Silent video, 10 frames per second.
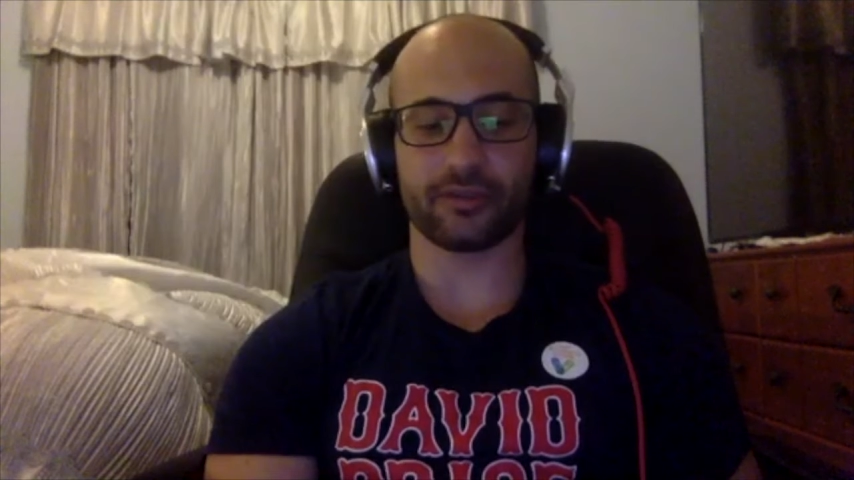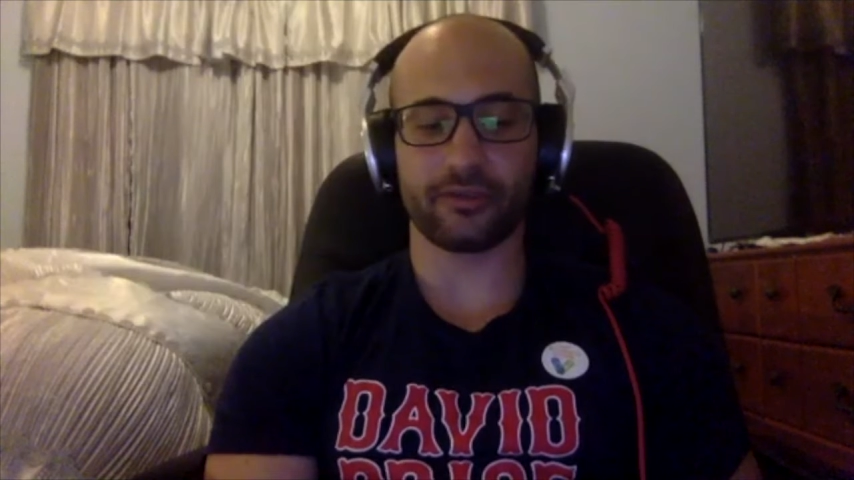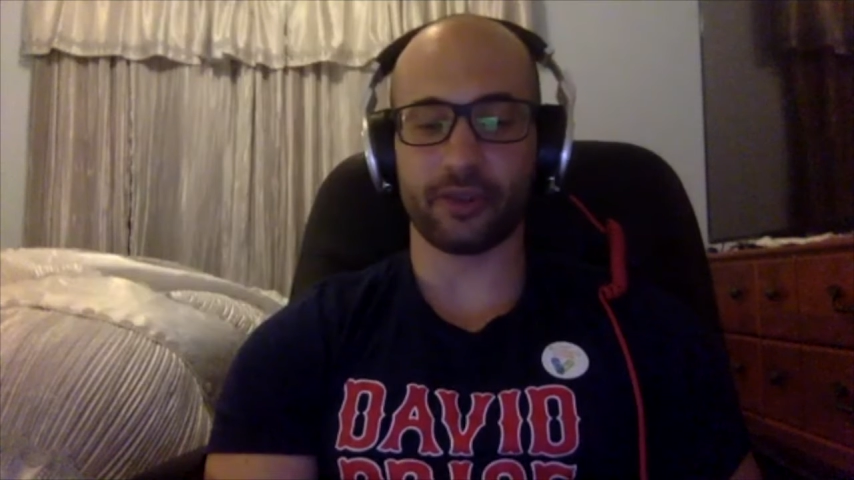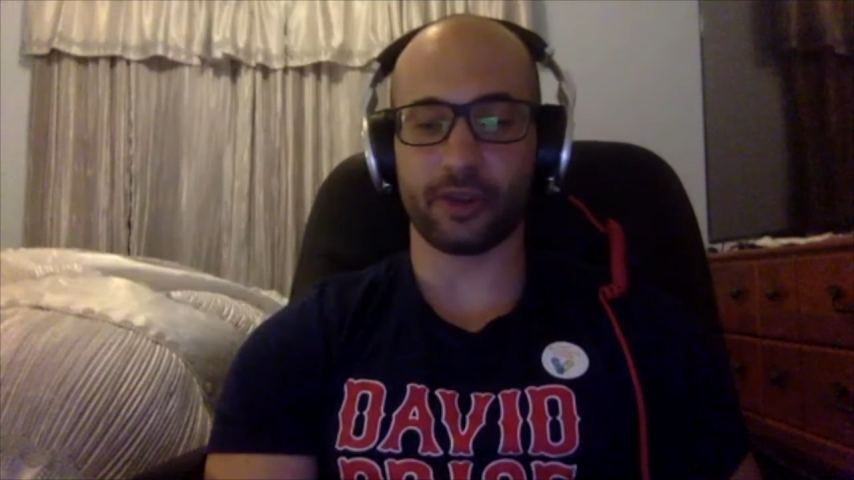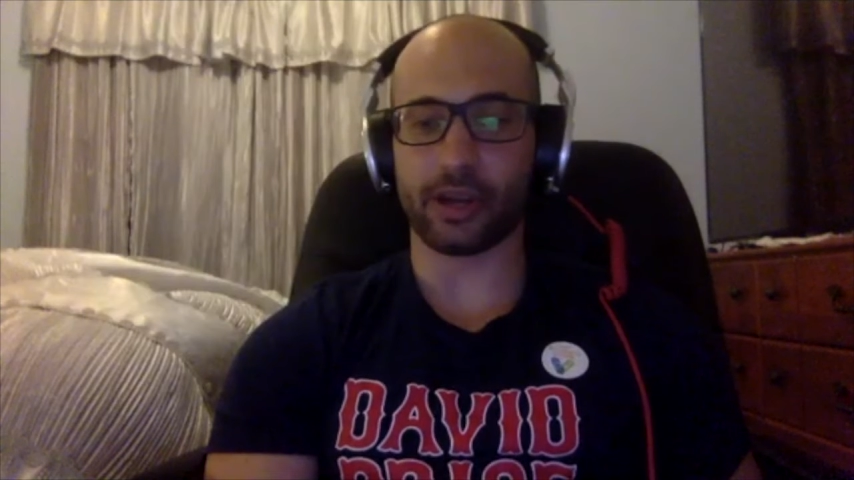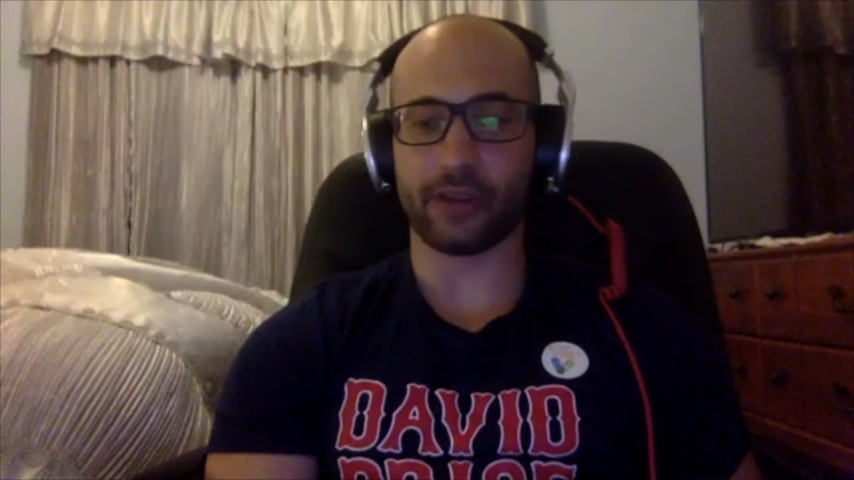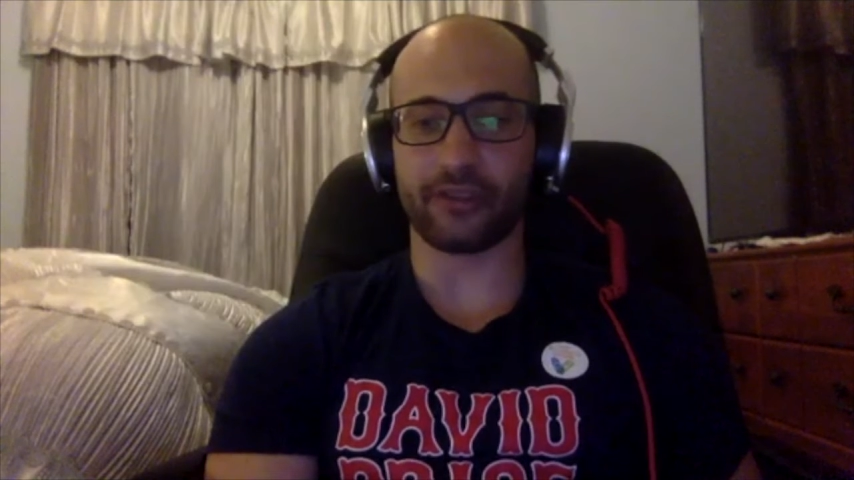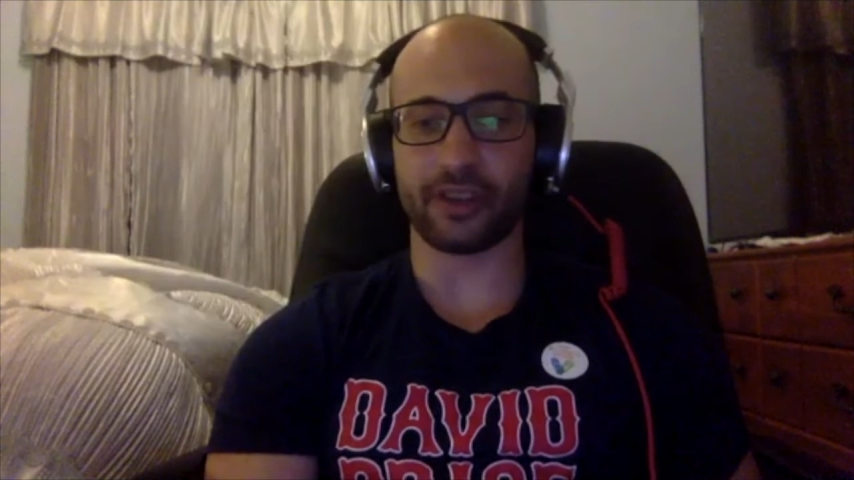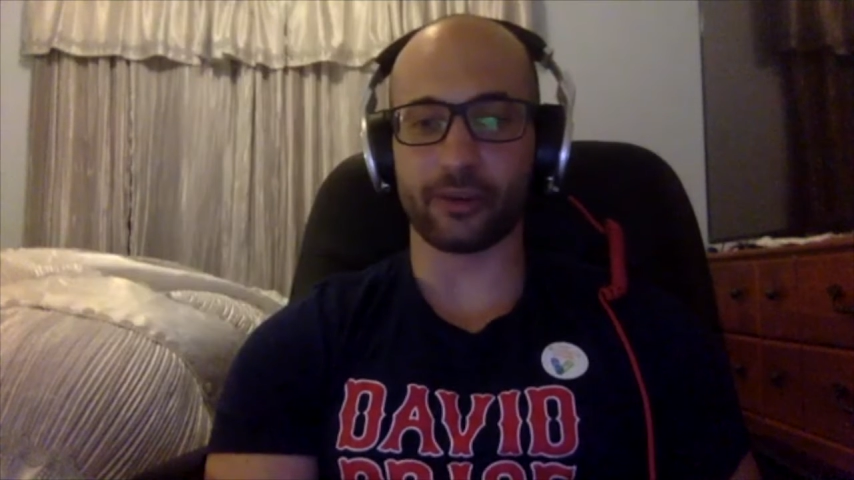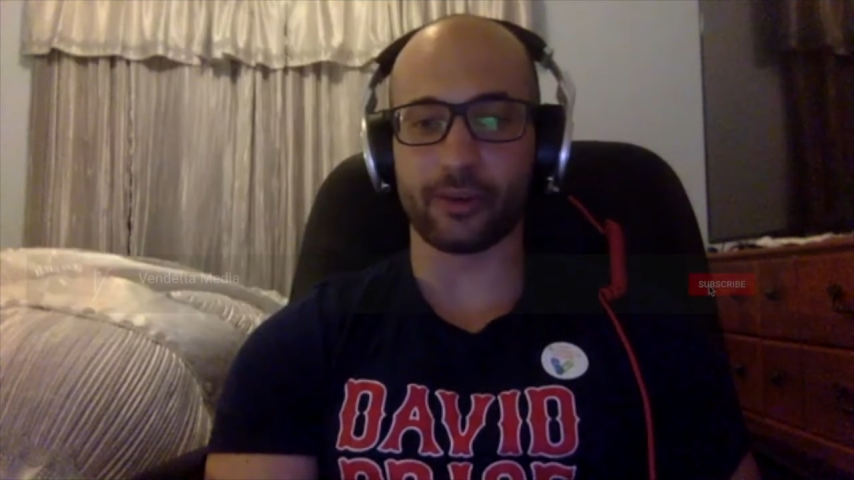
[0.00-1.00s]

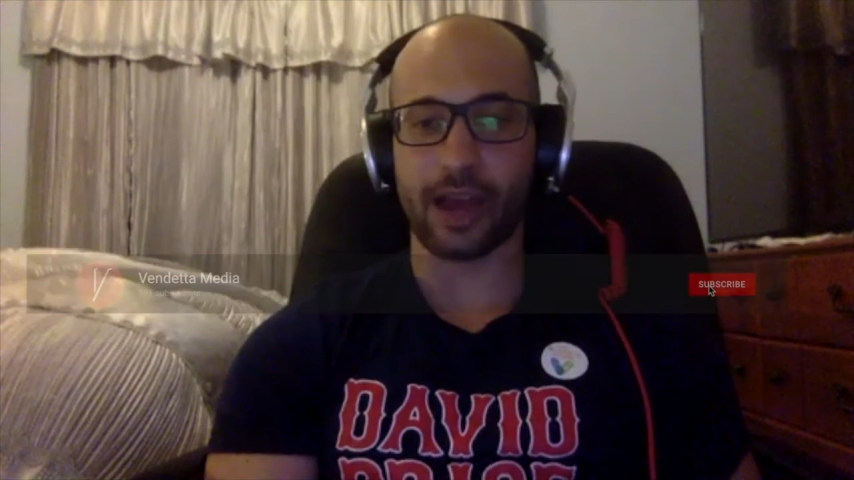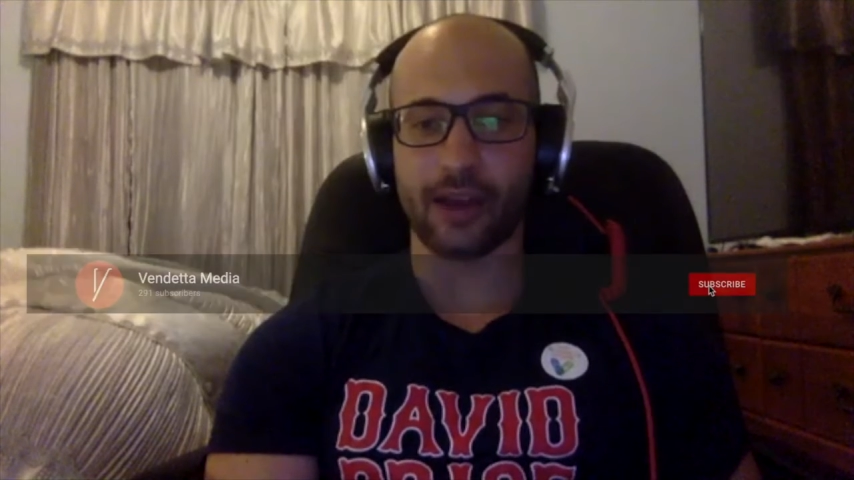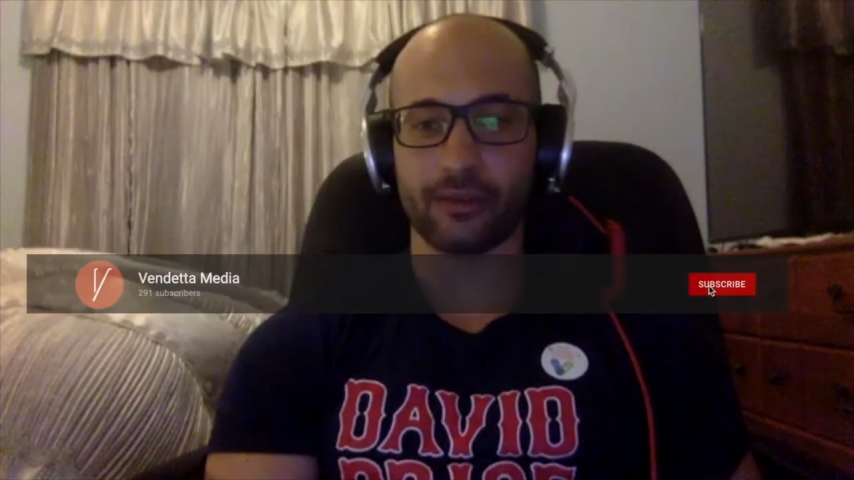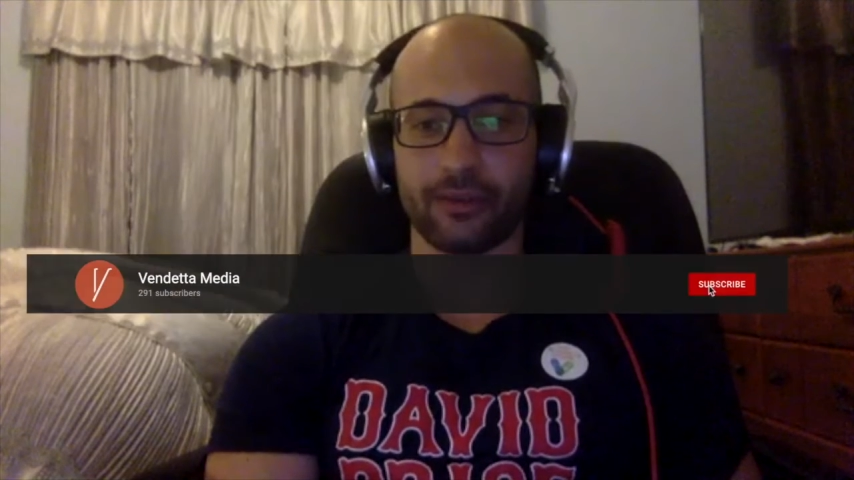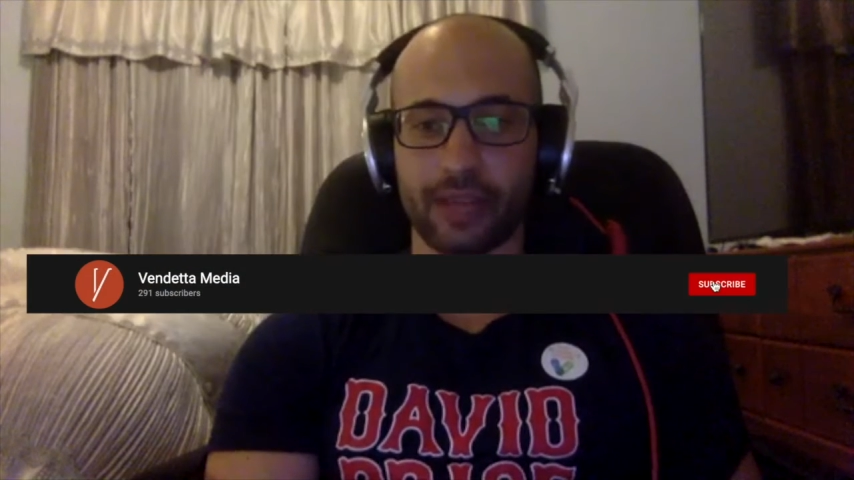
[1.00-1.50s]
Philadelphia in a rout.